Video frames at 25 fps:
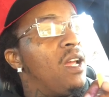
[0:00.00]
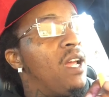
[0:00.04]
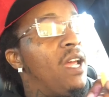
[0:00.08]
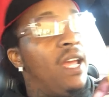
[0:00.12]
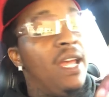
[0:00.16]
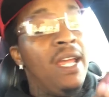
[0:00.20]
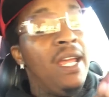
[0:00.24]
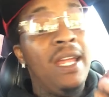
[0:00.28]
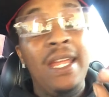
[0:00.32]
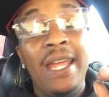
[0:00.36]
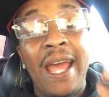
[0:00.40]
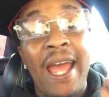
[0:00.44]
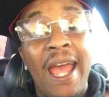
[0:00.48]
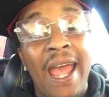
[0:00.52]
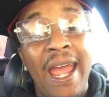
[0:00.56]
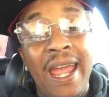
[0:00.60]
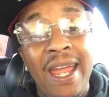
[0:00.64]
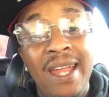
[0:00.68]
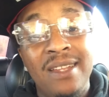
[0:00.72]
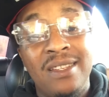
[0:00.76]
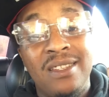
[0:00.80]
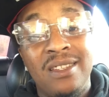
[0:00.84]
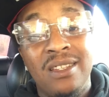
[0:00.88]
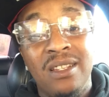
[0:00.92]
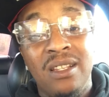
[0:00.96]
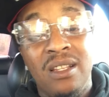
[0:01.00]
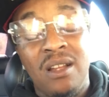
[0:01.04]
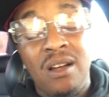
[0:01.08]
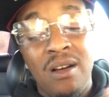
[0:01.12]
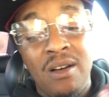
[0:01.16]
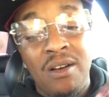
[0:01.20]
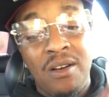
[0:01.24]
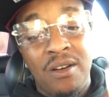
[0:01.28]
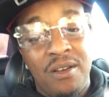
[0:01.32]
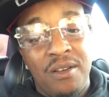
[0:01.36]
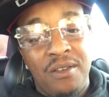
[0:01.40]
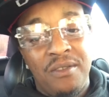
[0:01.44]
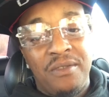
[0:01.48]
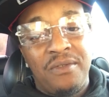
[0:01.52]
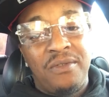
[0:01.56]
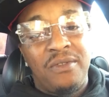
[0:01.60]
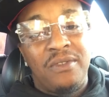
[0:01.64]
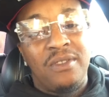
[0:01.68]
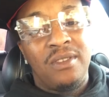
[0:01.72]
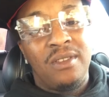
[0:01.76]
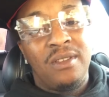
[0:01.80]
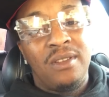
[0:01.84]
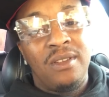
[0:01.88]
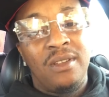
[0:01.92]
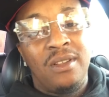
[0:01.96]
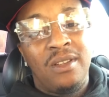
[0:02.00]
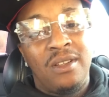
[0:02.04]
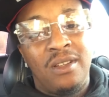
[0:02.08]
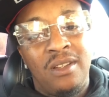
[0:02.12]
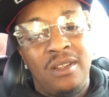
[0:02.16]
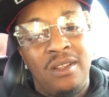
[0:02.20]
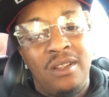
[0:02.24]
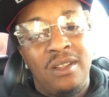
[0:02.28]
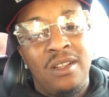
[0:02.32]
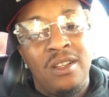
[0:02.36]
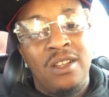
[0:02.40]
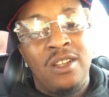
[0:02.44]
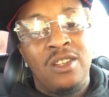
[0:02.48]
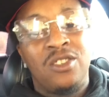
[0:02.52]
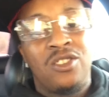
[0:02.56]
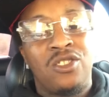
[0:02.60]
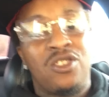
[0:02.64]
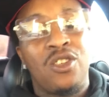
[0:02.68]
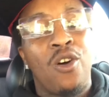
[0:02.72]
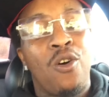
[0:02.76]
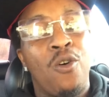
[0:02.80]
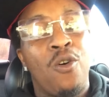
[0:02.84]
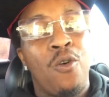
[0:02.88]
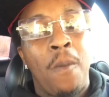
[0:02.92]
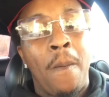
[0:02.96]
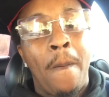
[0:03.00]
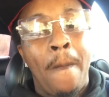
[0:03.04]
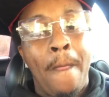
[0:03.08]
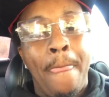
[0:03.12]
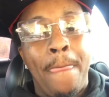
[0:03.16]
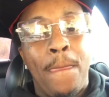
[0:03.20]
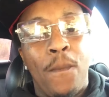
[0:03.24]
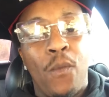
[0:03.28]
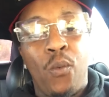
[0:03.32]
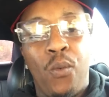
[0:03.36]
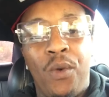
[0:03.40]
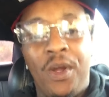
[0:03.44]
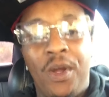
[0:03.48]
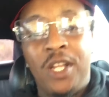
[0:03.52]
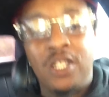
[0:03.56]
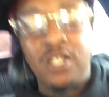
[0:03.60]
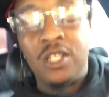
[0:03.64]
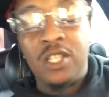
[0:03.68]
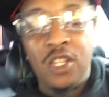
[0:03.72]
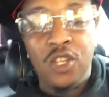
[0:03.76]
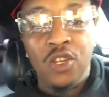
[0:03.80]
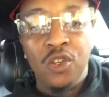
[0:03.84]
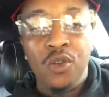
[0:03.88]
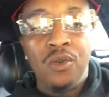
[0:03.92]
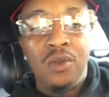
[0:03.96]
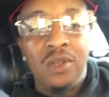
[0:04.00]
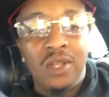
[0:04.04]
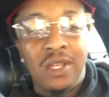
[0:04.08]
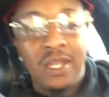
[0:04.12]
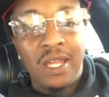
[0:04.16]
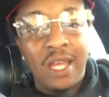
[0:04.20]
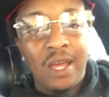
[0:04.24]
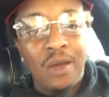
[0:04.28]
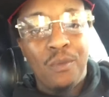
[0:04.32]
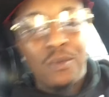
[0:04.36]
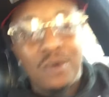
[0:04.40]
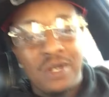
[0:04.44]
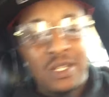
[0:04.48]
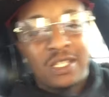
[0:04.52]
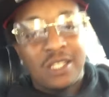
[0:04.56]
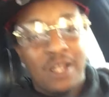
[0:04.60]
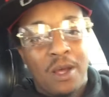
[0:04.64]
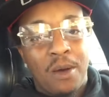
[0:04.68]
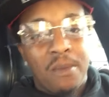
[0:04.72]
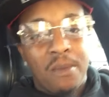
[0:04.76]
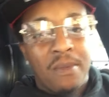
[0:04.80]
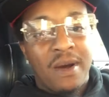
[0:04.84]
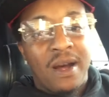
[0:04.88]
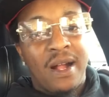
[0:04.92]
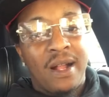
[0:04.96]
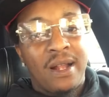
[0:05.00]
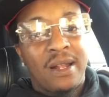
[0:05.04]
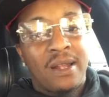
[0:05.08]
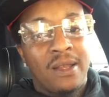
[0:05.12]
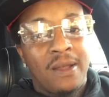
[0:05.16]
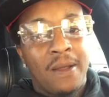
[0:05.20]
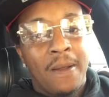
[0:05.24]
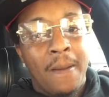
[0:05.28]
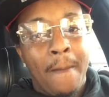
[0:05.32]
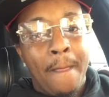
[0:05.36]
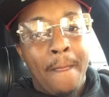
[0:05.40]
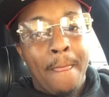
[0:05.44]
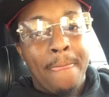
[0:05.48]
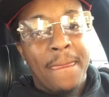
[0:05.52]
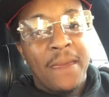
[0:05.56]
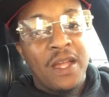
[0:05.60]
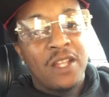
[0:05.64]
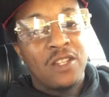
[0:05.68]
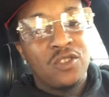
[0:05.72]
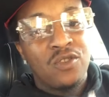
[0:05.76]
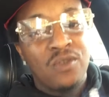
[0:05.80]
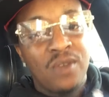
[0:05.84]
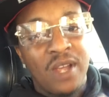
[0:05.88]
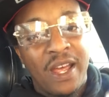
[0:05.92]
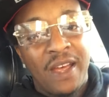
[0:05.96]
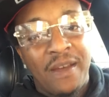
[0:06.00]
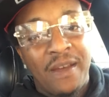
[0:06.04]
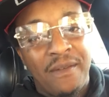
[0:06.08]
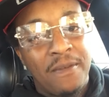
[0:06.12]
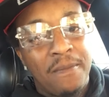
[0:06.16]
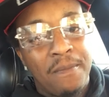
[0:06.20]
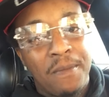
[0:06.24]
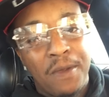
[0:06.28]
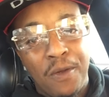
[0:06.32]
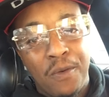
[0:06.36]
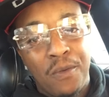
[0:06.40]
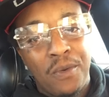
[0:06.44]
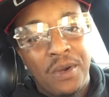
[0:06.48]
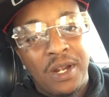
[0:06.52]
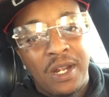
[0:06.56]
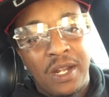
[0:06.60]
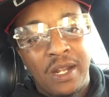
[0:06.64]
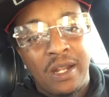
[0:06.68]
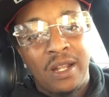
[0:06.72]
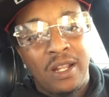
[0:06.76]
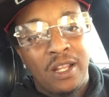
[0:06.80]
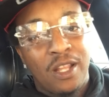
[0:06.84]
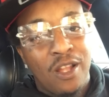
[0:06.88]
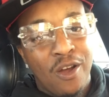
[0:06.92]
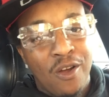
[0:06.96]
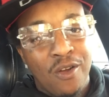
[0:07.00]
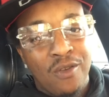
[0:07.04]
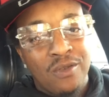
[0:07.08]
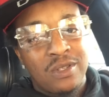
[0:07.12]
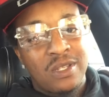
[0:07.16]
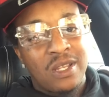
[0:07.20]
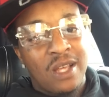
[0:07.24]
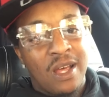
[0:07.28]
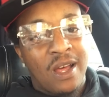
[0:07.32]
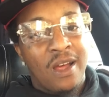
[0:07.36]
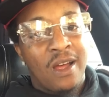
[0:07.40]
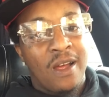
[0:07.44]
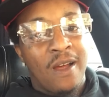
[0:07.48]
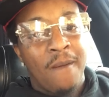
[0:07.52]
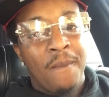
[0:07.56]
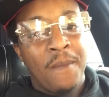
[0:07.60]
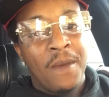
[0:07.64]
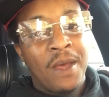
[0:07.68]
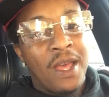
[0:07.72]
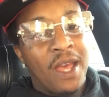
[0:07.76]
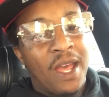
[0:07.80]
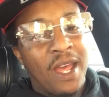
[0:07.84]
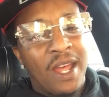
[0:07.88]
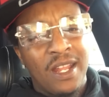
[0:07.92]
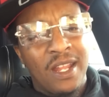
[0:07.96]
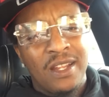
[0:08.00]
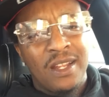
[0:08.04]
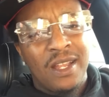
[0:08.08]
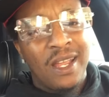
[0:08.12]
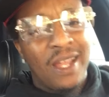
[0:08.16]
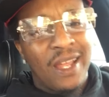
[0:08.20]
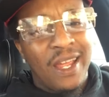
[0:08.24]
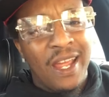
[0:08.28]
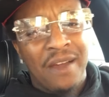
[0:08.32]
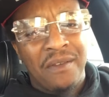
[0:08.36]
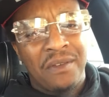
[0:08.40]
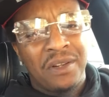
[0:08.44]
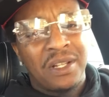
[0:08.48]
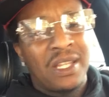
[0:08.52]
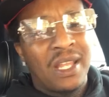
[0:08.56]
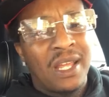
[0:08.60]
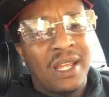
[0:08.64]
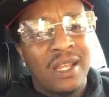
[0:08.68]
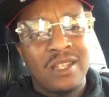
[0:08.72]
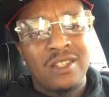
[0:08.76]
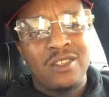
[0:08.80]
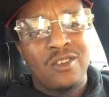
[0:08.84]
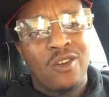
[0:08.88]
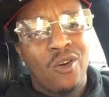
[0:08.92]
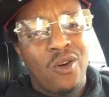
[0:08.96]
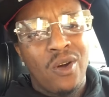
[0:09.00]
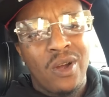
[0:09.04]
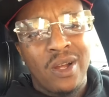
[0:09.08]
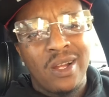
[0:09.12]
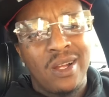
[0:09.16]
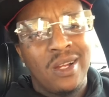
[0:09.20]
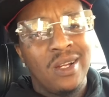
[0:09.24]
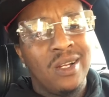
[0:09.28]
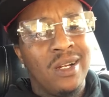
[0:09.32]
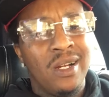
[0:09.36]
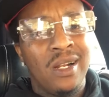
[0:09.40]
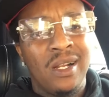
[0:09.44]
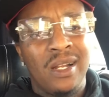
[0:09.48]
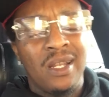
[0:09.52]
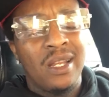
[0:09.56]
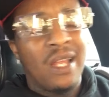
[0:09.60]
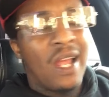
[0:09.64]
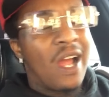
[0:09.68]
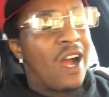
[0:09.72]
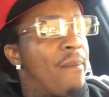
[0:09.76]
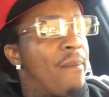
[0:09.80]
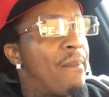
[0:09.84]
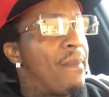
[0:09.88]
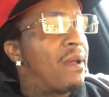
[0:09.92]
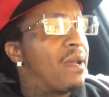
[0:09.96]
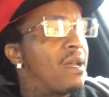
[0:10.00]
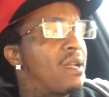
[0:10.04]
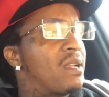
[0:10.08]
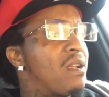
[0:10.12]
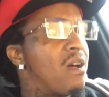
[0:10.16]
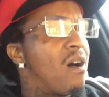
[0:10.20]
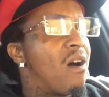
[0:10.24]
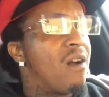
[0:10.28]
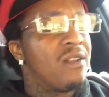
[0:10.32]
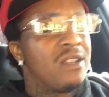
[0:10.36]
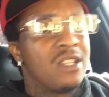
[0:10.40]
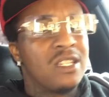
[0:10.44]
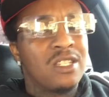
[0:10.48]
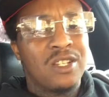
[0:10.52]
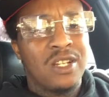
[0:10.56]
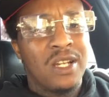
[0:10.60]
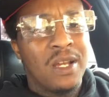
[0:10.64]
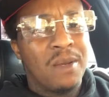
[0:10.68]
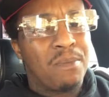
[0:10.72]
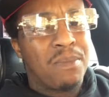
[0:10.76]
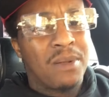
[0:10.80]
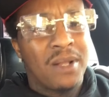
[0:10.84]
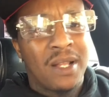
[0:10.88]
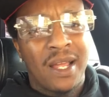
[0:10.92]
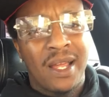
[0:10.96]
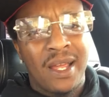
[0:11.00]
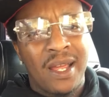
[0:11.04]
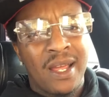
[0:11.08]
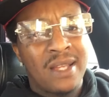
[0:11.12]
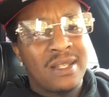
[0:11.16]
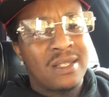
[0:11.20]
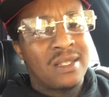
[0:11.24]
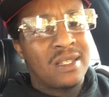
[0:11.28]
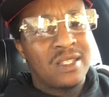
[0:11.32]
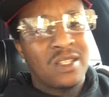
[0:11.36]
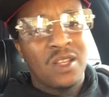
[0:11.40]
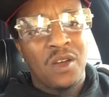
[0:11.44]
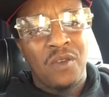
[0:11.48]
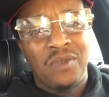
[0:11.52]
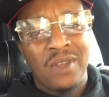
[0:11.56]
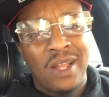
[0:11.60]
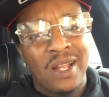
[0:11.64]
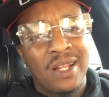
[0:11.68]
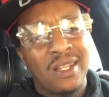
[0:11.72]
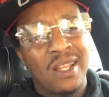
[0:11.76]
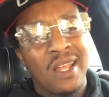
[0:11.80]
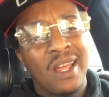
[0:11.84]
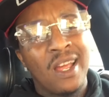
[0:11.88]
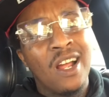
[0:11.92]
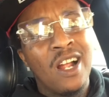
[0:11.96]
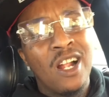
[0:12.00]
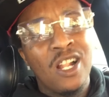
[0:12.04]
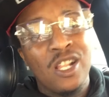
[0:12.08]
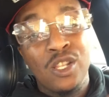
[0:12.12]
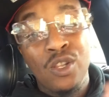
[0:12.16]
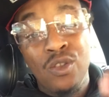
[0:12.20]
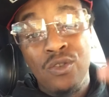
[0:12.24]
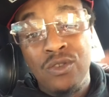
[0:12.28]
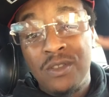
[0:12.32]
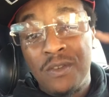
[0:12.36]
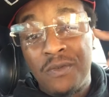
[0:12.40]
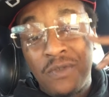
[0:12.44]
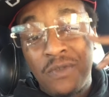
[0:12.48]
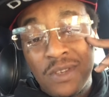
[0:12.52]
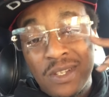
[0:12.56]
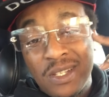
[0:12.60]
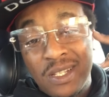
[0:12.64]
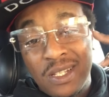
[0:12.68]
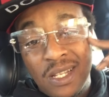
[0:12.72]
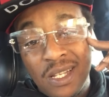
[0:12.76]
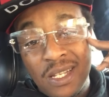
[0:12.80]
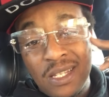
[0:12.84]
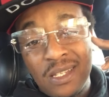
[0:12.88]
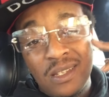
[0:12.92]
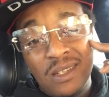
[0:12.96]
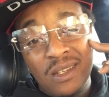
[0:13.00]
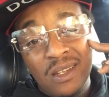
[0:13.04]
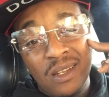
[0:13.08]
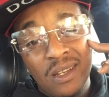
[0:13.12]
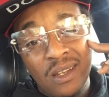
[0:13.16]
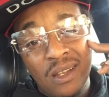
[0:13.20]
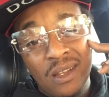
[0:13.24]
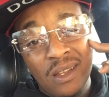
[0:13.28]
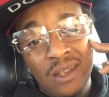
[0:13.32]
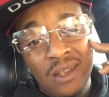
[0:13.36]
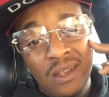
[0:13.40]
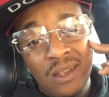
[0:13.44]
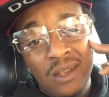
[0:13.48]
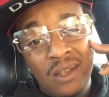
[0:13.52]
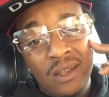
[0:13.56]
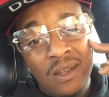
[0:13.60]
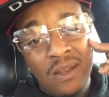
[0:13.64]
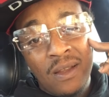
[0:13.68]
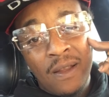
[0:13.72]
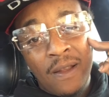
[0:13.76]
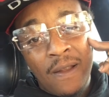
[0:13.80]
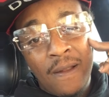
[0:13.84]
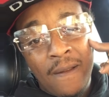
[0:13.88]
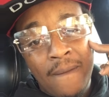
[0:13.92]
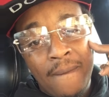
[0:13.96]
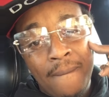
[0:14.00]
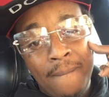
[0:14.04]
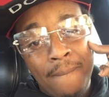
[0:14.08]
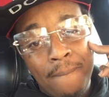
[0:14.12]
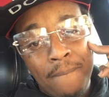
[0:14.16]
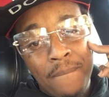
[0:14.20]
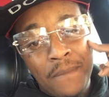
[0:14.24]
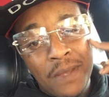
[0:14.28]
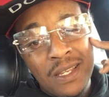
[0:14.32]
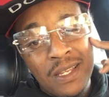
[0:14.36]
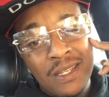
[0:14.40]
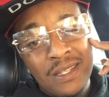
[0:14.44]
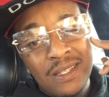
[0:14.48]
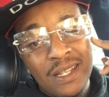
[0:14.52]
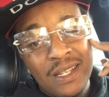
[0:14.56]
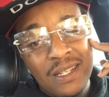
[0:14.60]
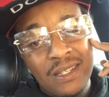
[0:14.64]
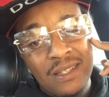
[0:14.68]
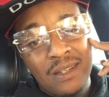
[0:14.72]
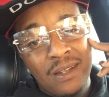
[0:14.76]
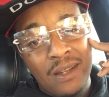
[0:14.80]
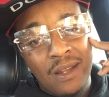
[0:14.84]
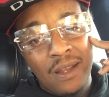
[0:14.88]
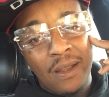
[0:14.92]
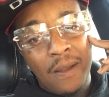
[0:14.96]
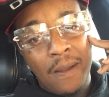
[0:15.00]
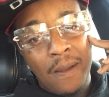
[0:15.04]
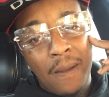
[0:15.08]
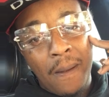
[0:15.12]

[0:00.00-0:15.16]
He hates love. So when you get with somebody that you haven't been with in a long time, and everything is going good, and making all these good plans and stuff like that, Lucifer's listening. He's listening.